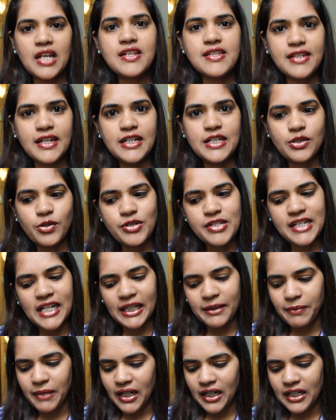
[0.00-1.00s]
skin tones
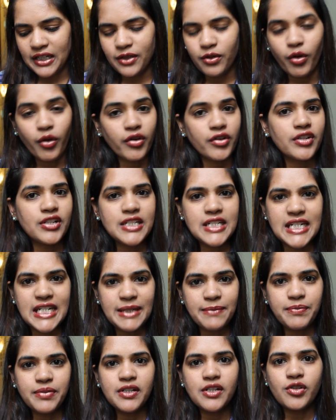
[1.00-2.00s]
like mine, or
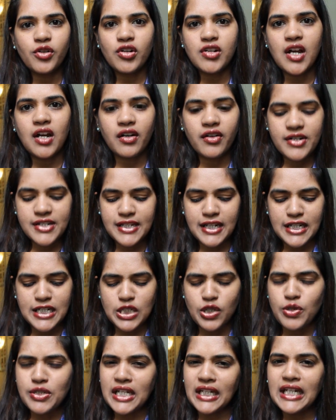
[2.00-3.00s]
deeper or darker skin tones.